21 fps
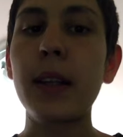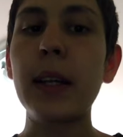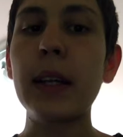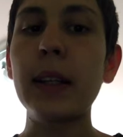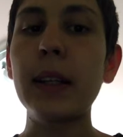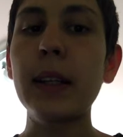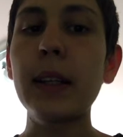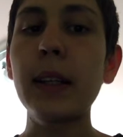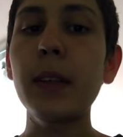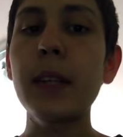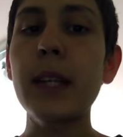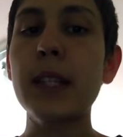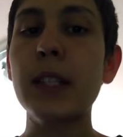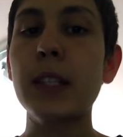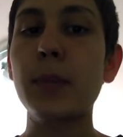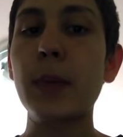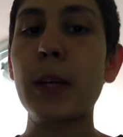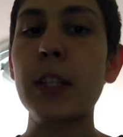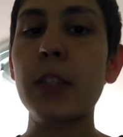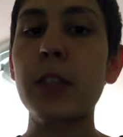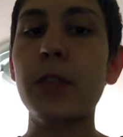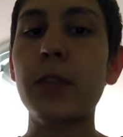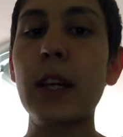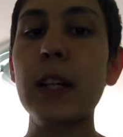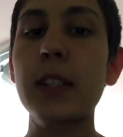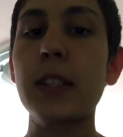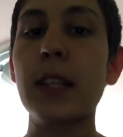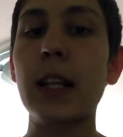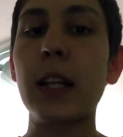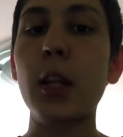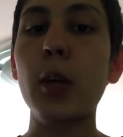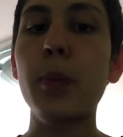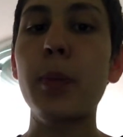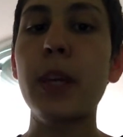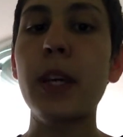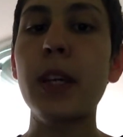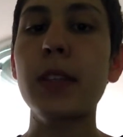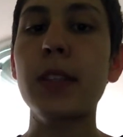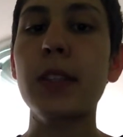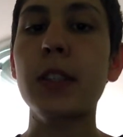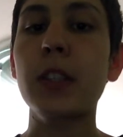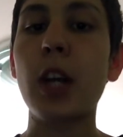specifies yellow peas is
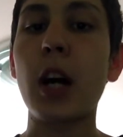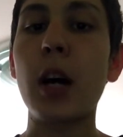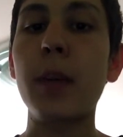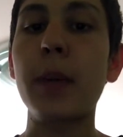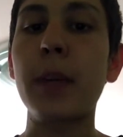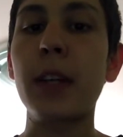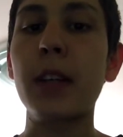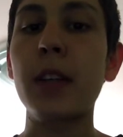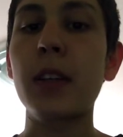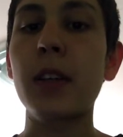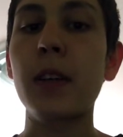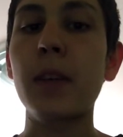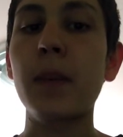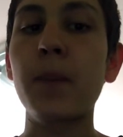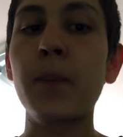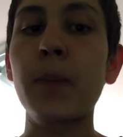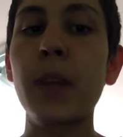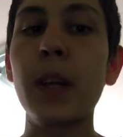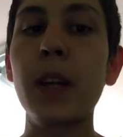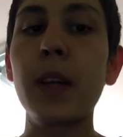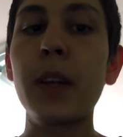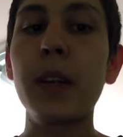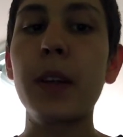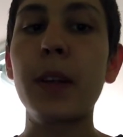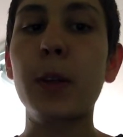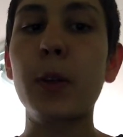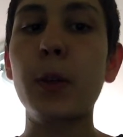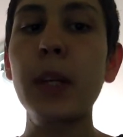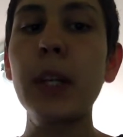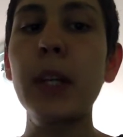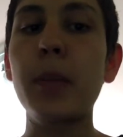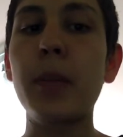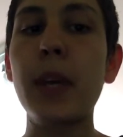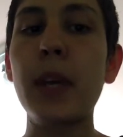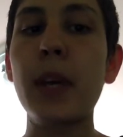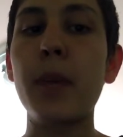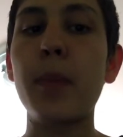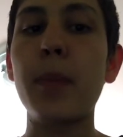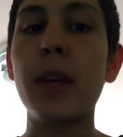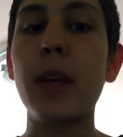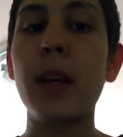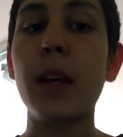dominant. The green pea
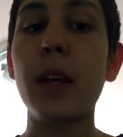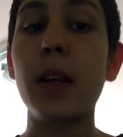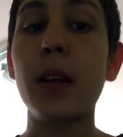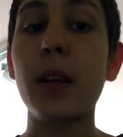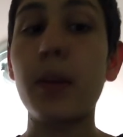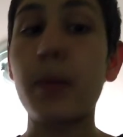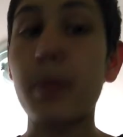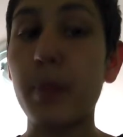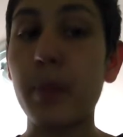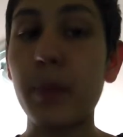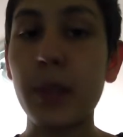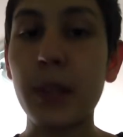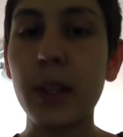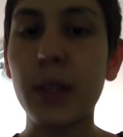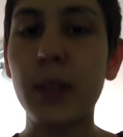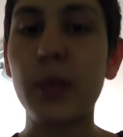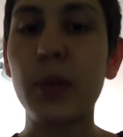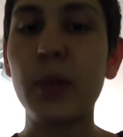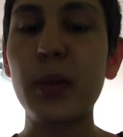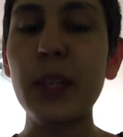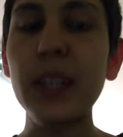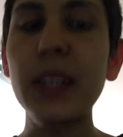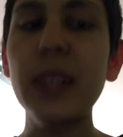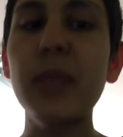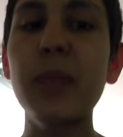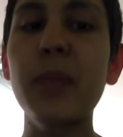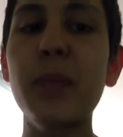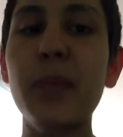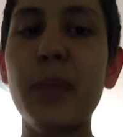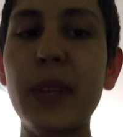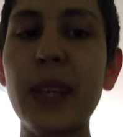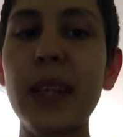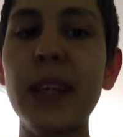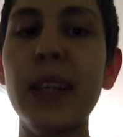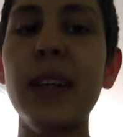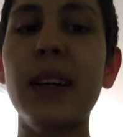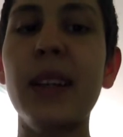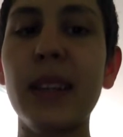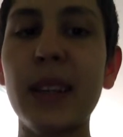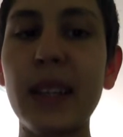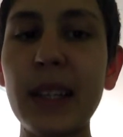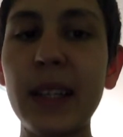
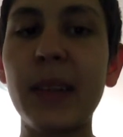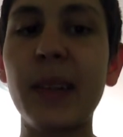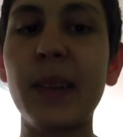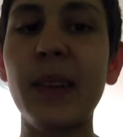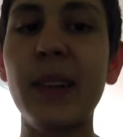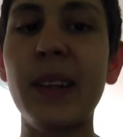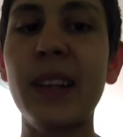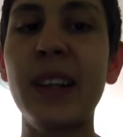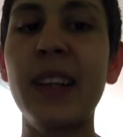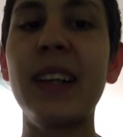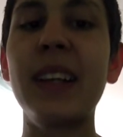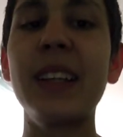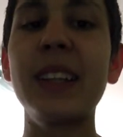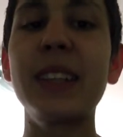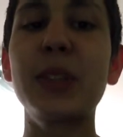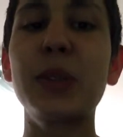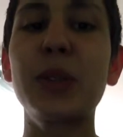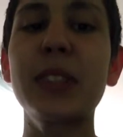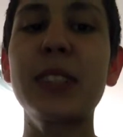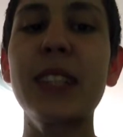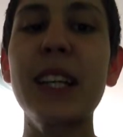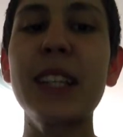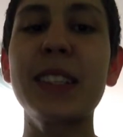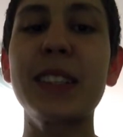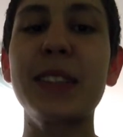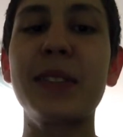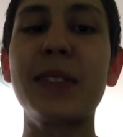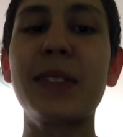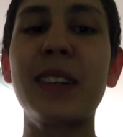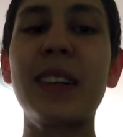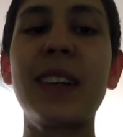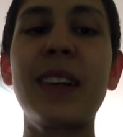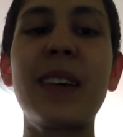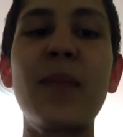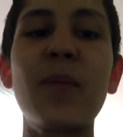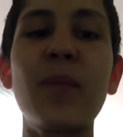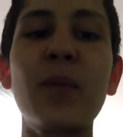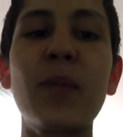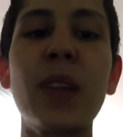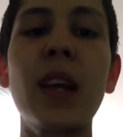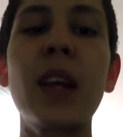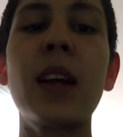allele is recessive.
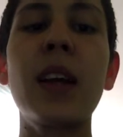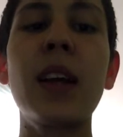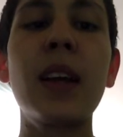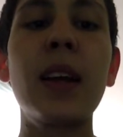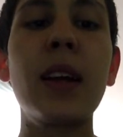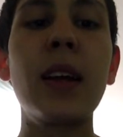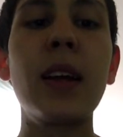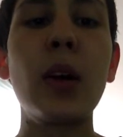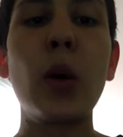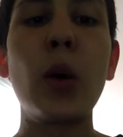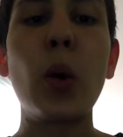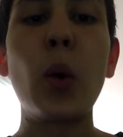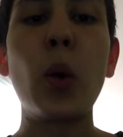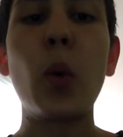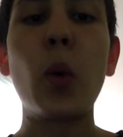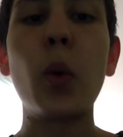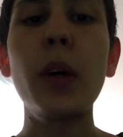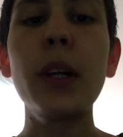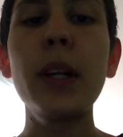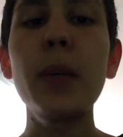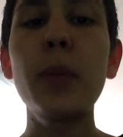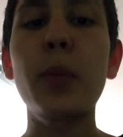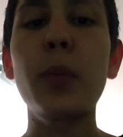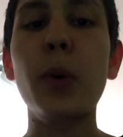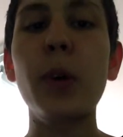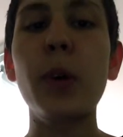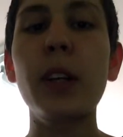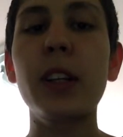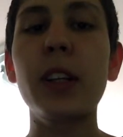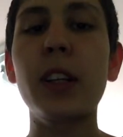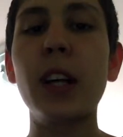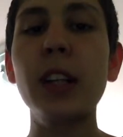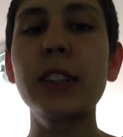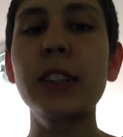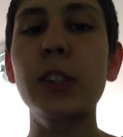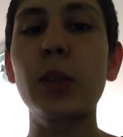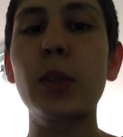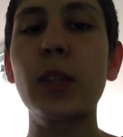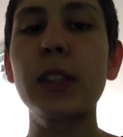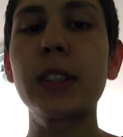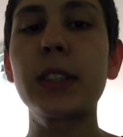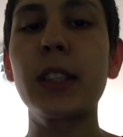One important consequence of
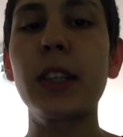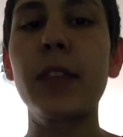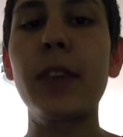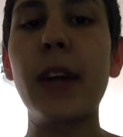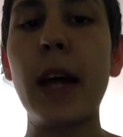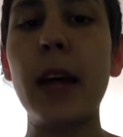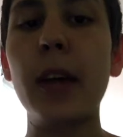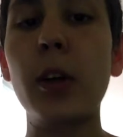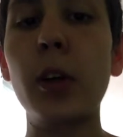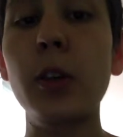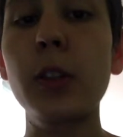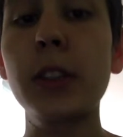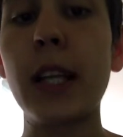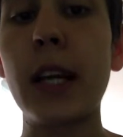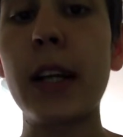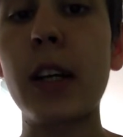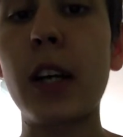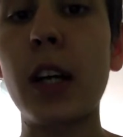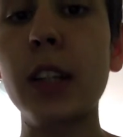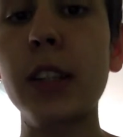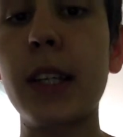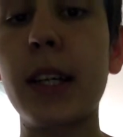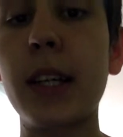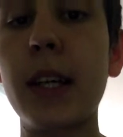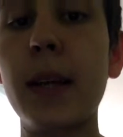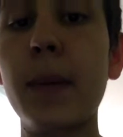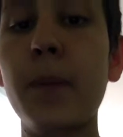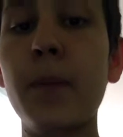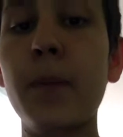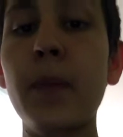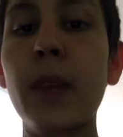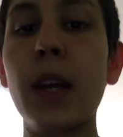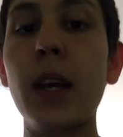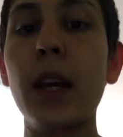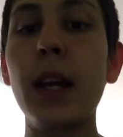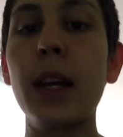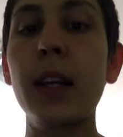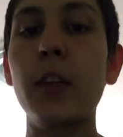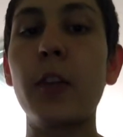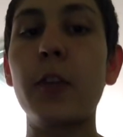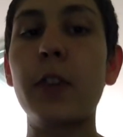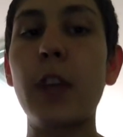heterozygosity and of
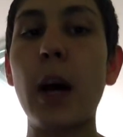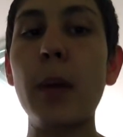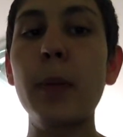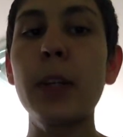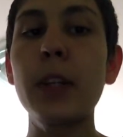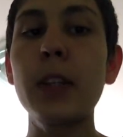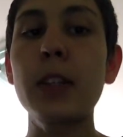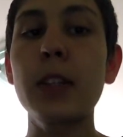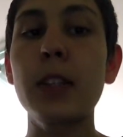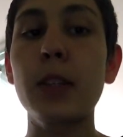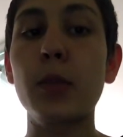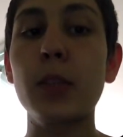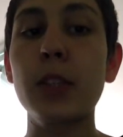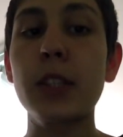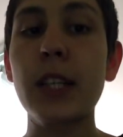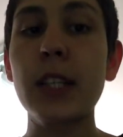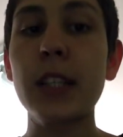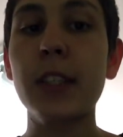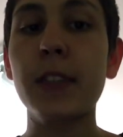dominance and recessiveness